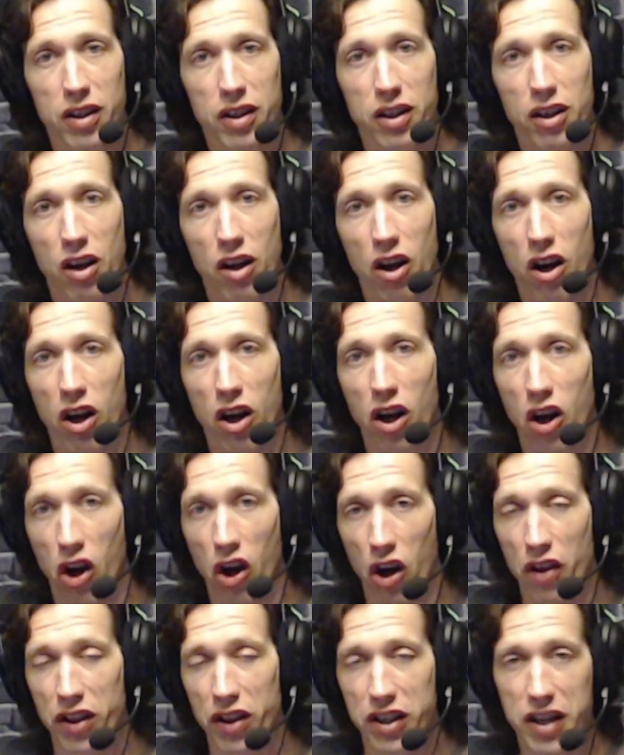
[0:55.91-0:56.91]
on the
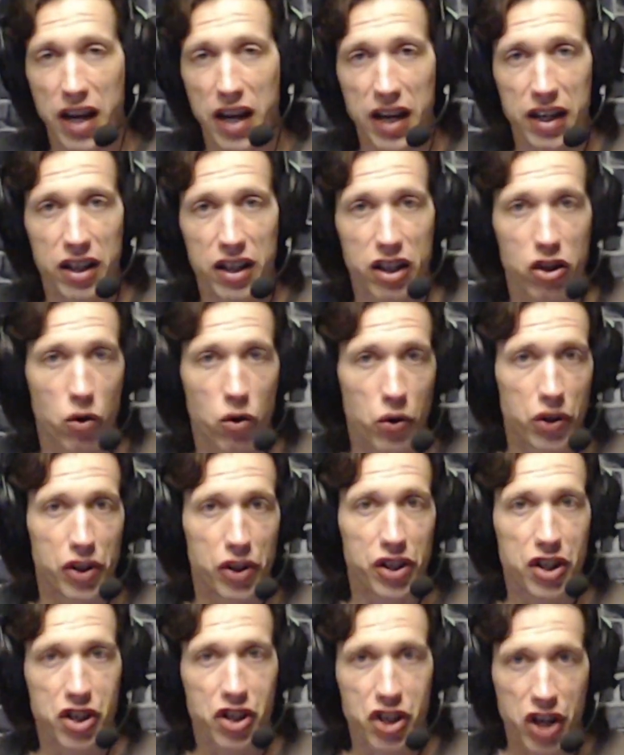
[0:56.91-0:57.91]
data in order to
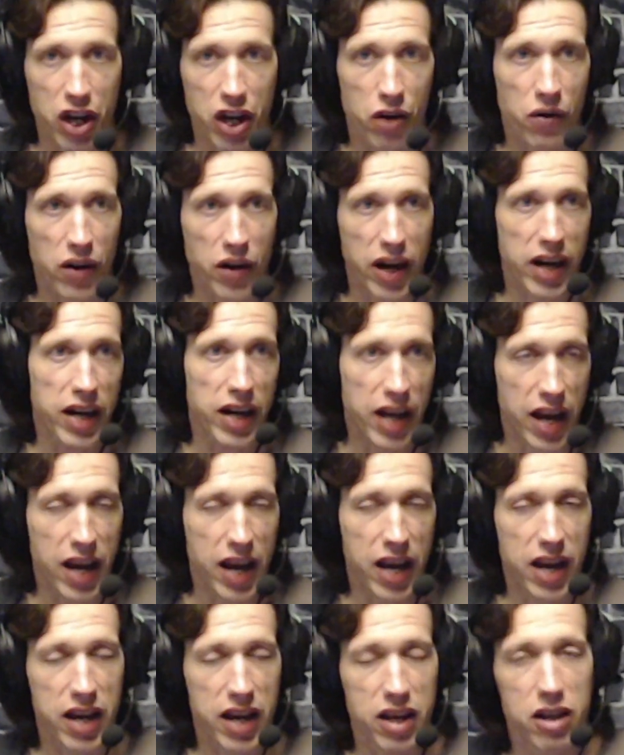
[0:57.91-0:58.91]
generate a